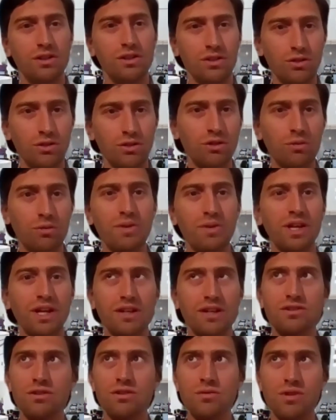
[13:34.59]
You're pinning
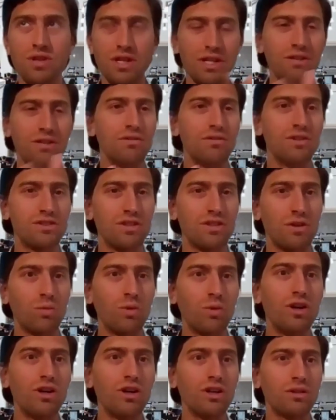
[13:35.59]
it to the stud
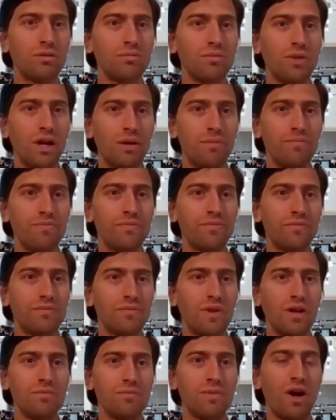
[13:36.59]
work, and
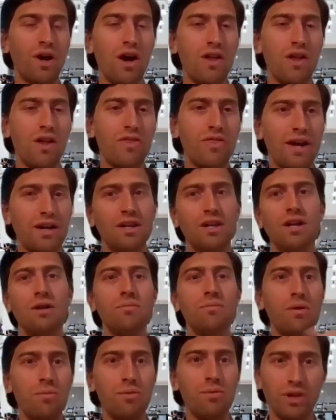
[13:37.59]
behind that,
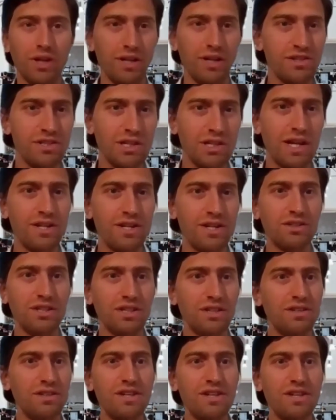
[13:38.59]
maybe putting insulation
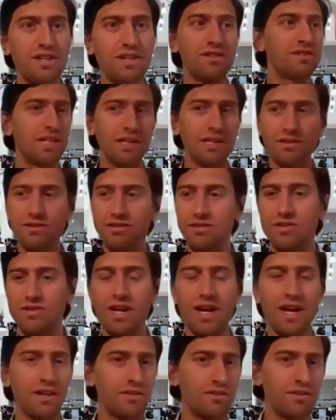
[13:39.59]
in. There's the sealant of
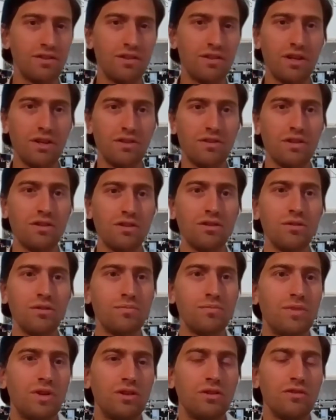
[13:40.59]
the head and
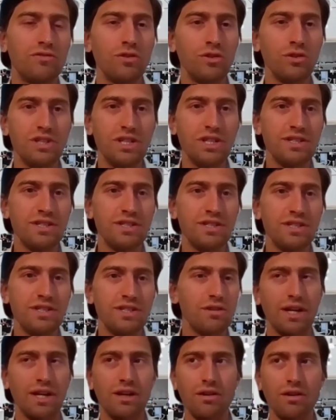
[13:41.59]
the foot
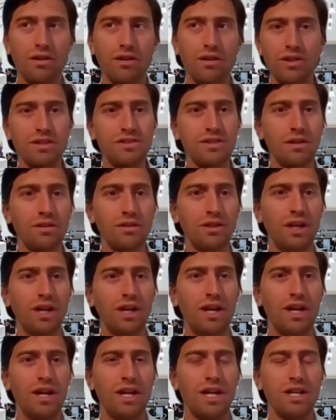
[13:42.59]
details, that kind of thing. So
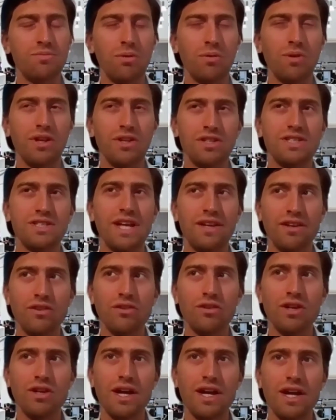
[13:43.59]
it's probably
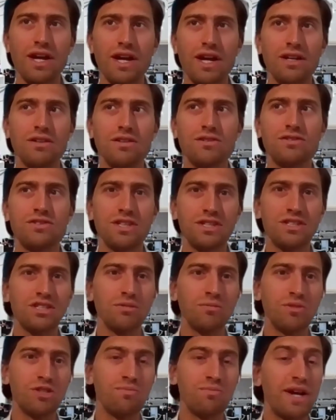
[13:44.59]
understanding that a
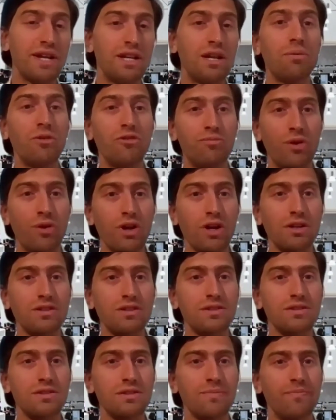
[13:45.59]
system is made up of
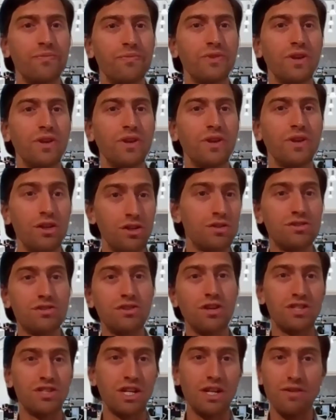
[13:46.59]
products, and you can
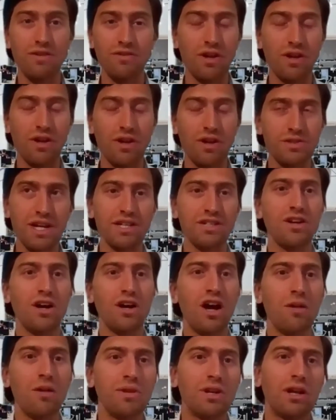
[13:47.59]
search any of those at any
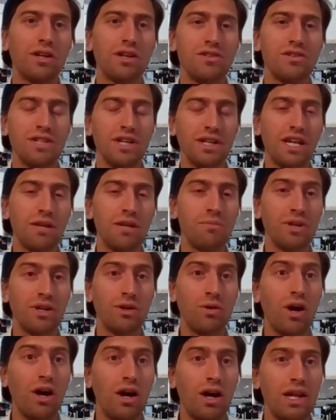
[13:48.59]
time. And like you said, keep it
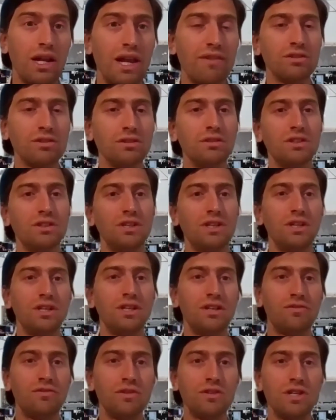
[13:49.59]
quite high level
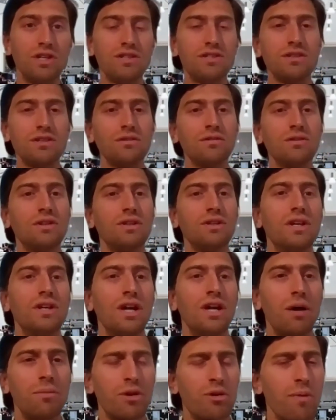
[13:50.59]
if you need to.
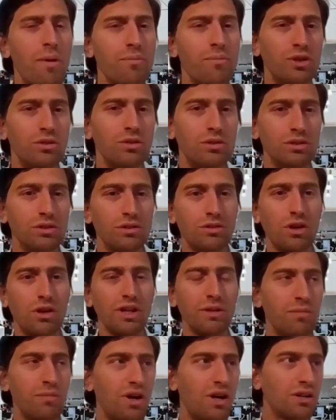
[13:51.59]
But I remember your
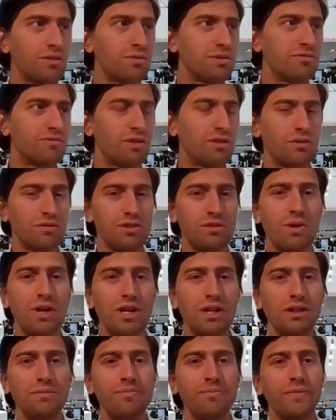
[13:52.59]
colleague Mark was involved as
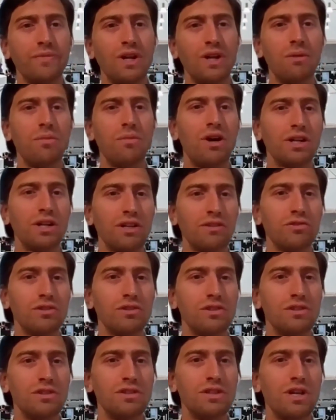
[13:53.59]
well, Mark
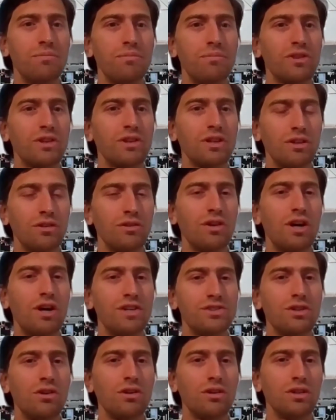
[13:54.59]
Gifford, and I think you
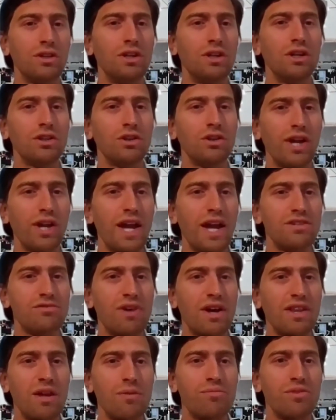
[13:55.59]
guys got your heads
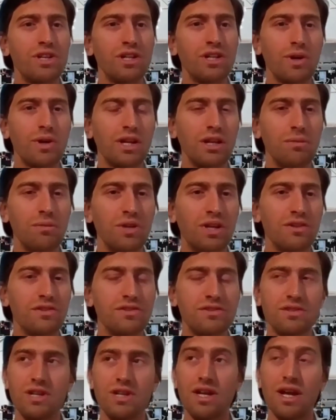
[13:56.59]
around that pretty quickly
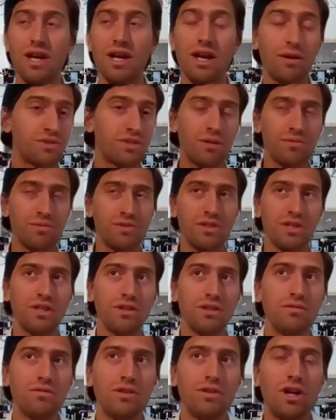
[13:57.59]
because it helps
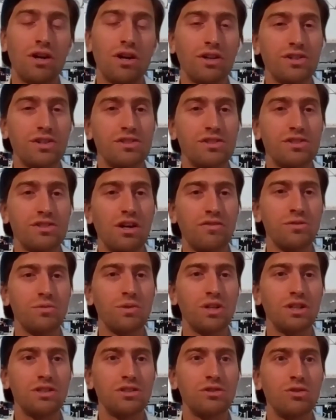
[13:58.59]
the younger staff as
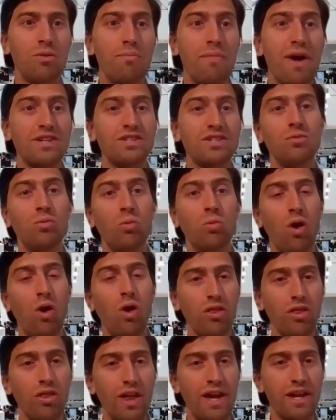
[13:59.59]
well to imagine
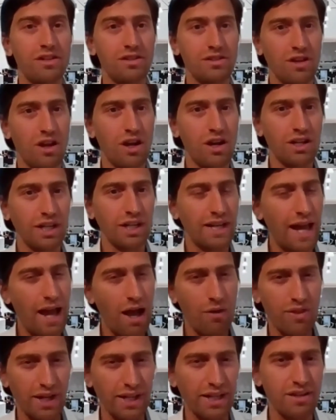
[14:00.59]
what they're designing and
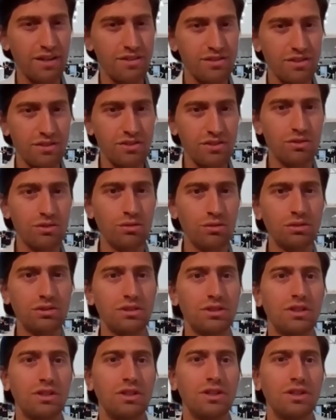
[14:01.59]
how that gets installed.